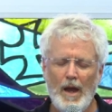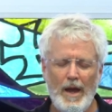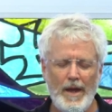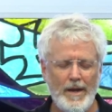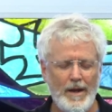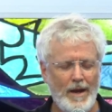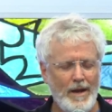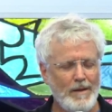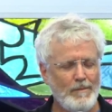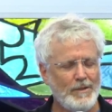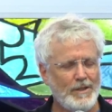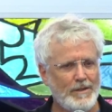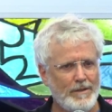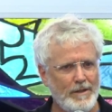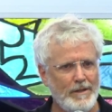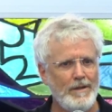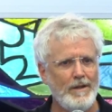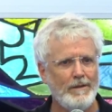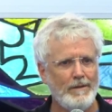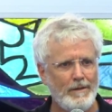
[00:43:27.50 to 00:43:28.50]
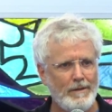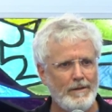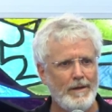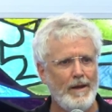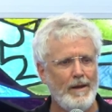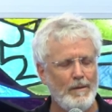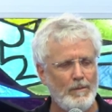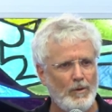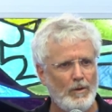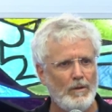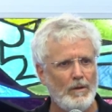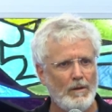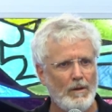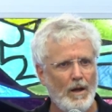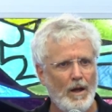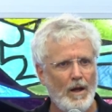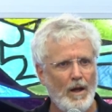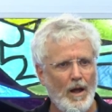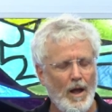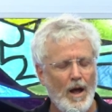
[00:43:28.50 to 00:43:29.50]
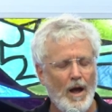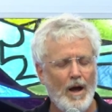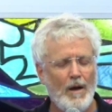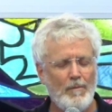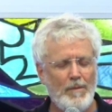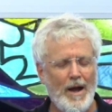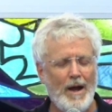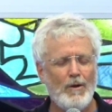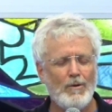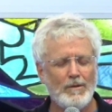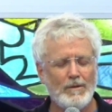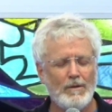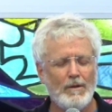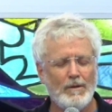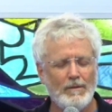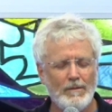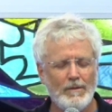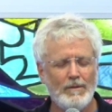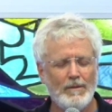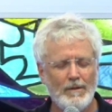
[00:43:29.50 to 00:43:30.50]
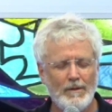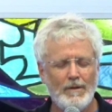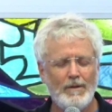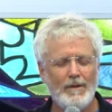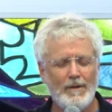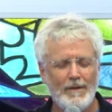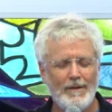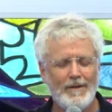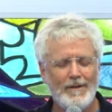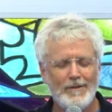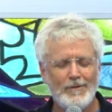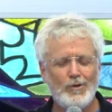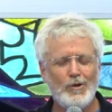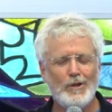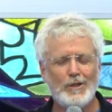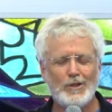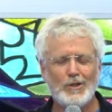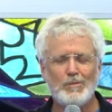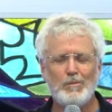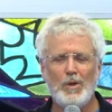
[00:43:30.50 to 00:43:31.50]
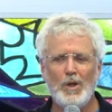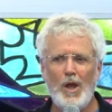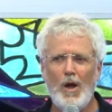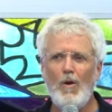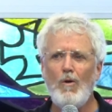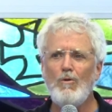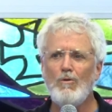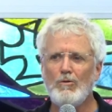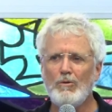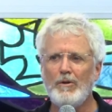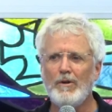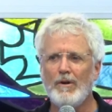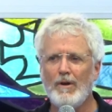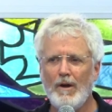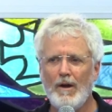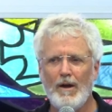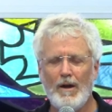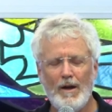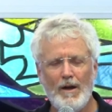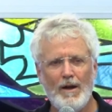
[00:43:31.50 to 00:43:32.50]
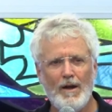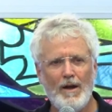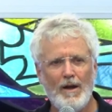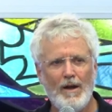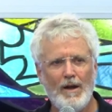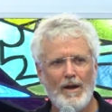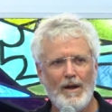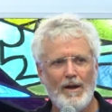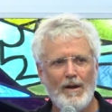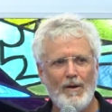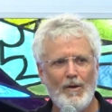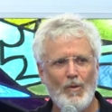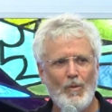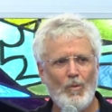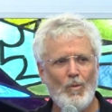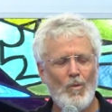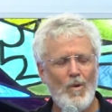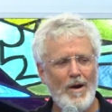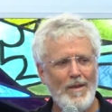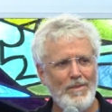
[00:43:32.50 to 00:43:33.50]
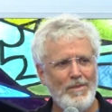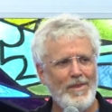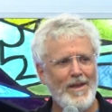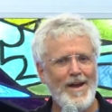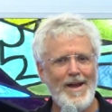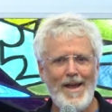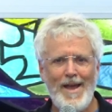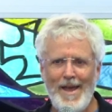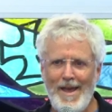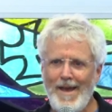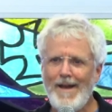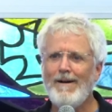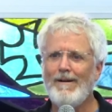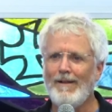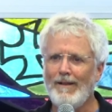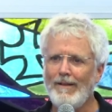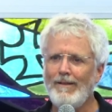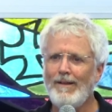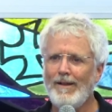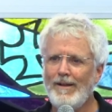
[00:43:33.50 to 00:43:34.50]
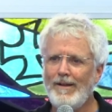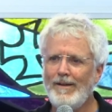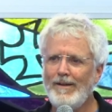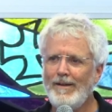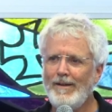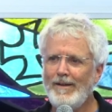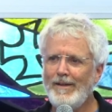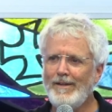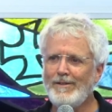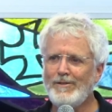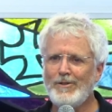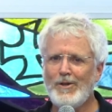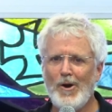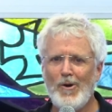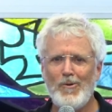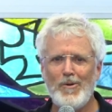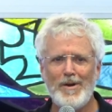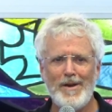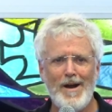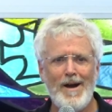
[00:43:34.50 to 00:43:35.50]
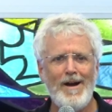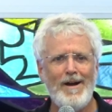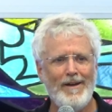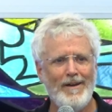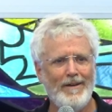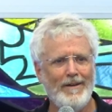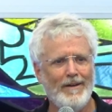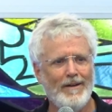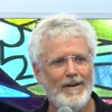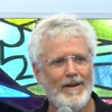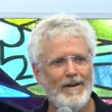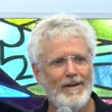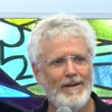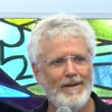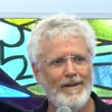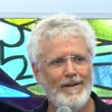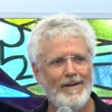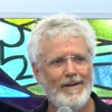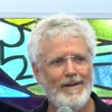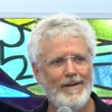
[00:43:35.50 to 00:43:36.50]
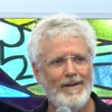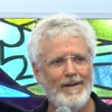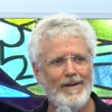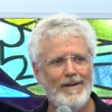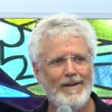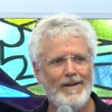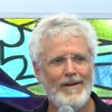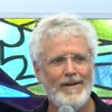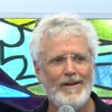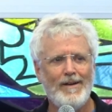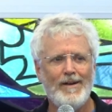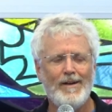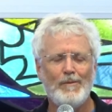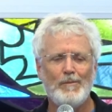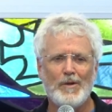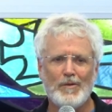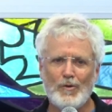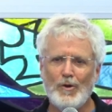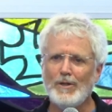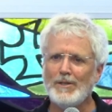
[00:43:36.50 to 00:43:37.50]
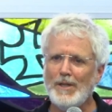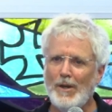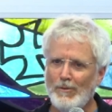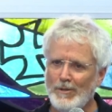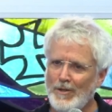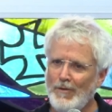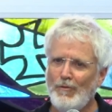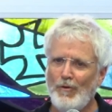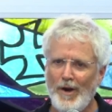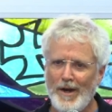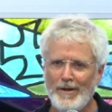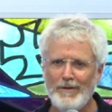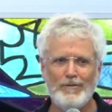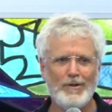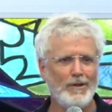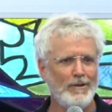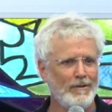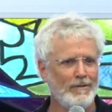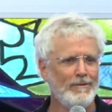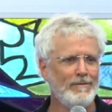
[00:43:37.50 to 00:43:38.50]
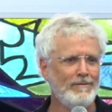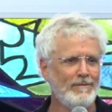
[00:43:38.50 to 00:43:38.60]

And I am sitting at the table about to explode. What the hell is going on? But of course, I was afraid of her.